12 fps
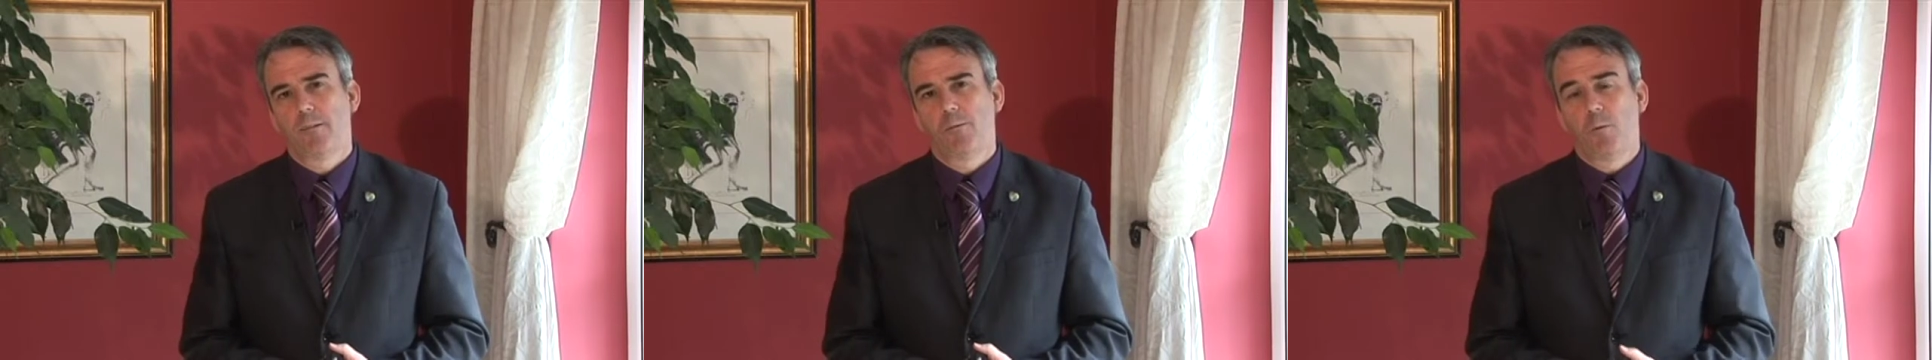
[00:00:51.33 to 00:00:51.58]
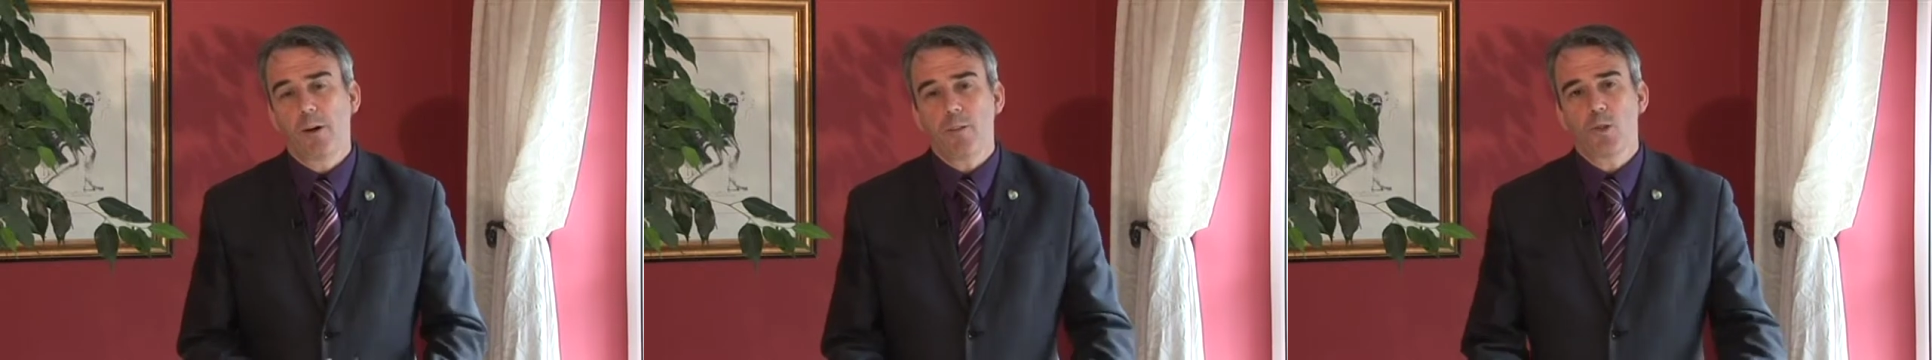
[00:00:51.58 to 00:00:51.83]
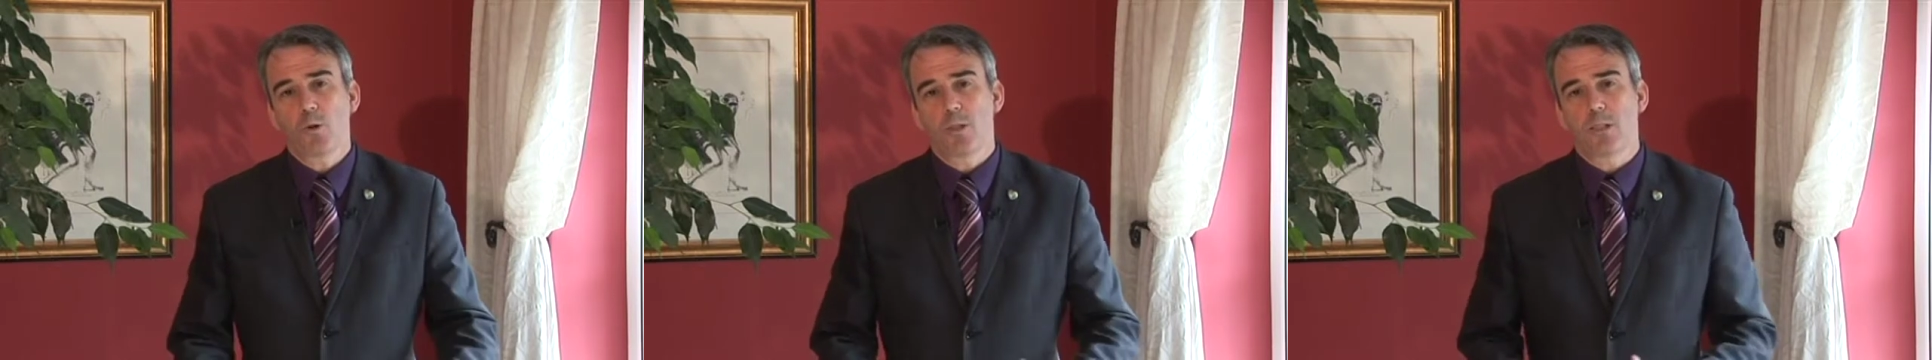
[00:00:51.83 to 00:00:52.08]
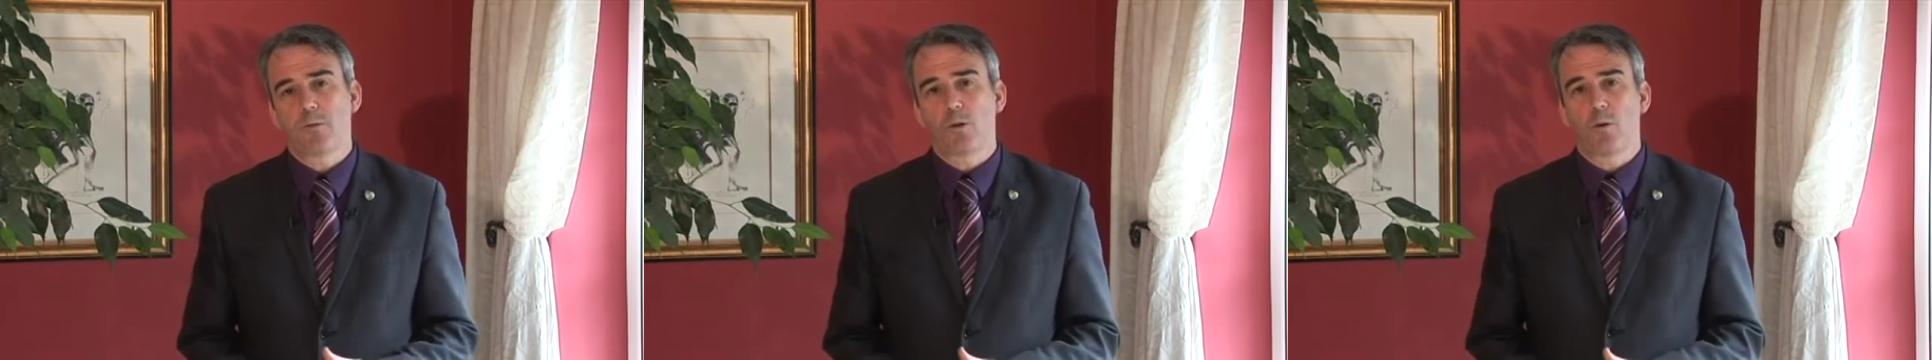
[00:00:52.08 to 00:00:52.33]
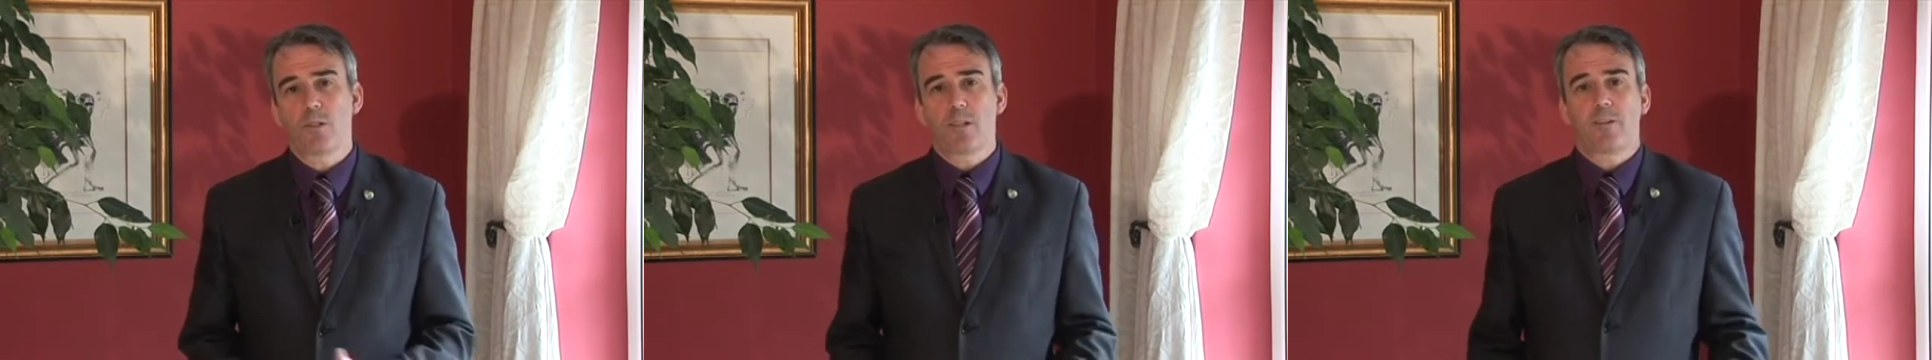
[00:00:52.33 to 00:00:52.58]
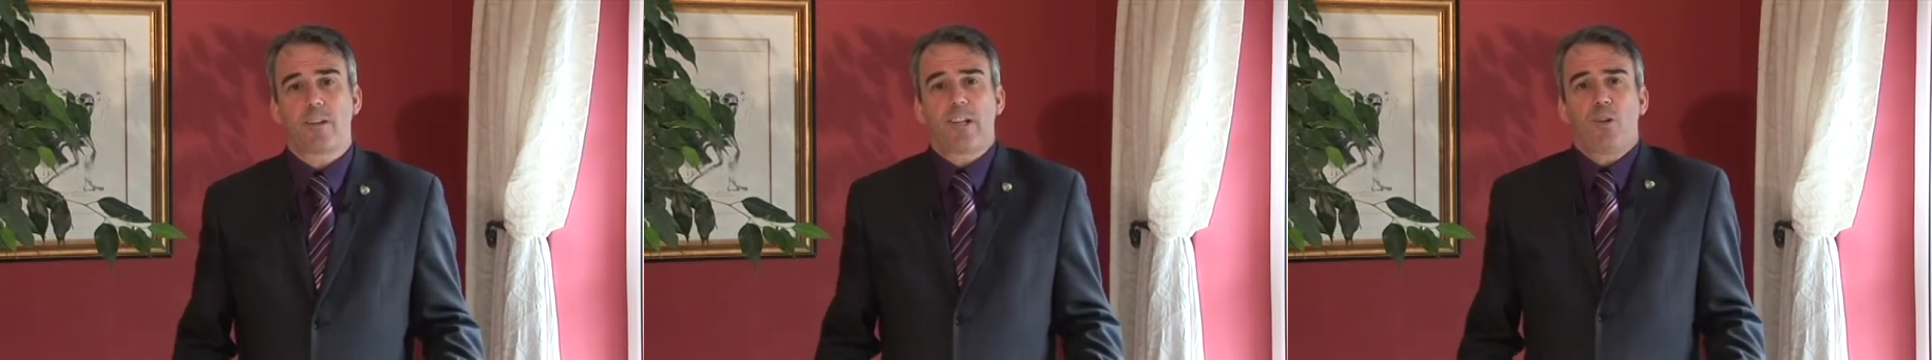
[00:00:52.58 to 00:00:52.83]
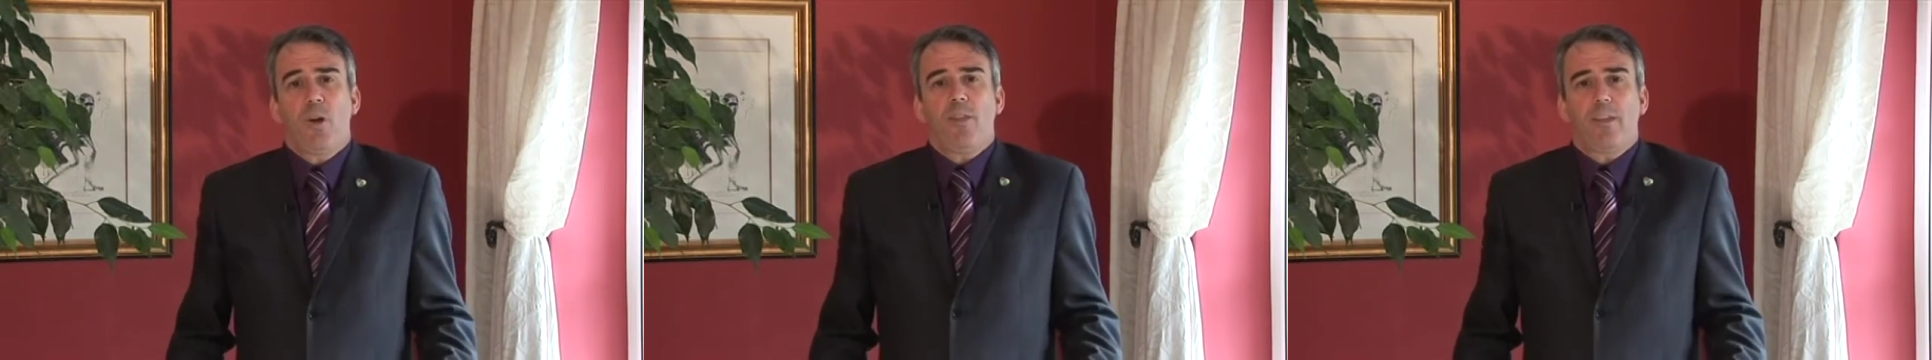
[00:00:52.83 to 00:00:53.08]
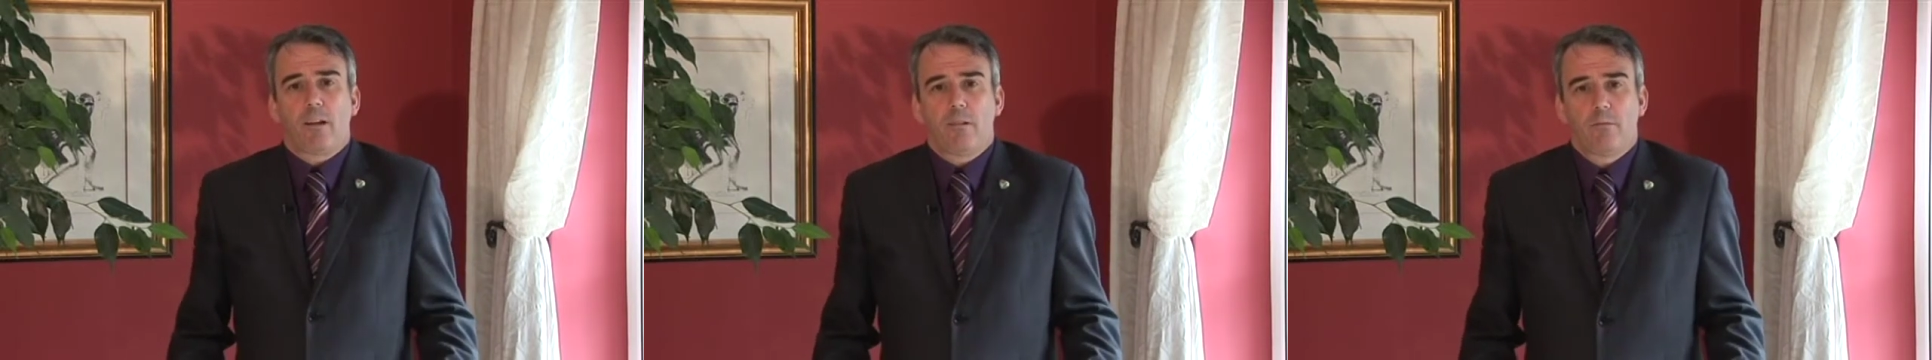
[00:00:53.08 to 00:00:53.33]
One of the choices, of course, is they do
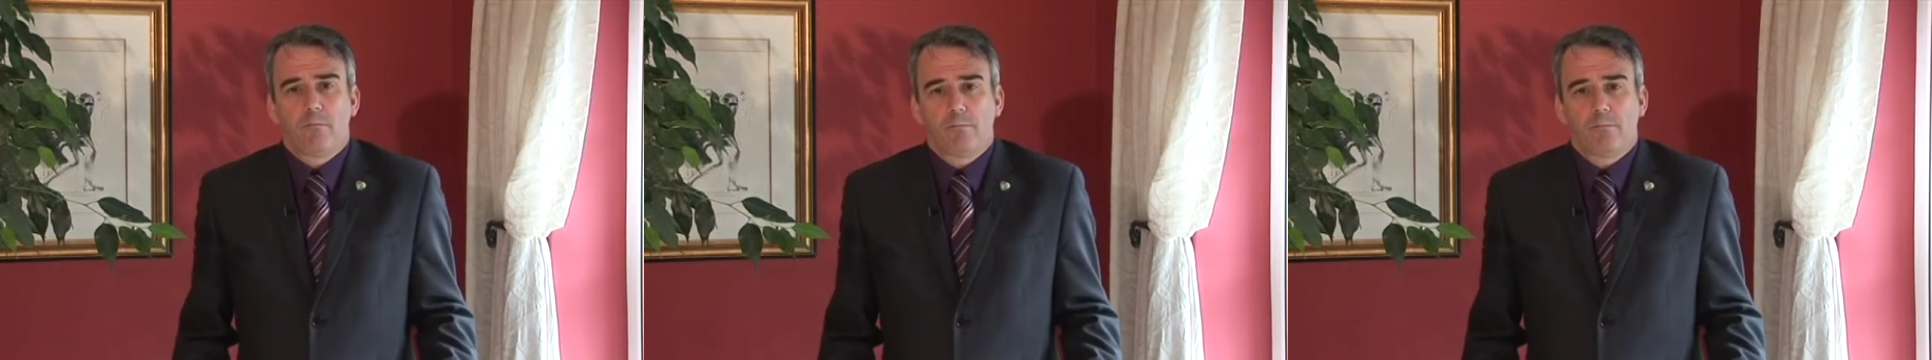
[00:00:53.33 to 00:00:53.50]
nothing.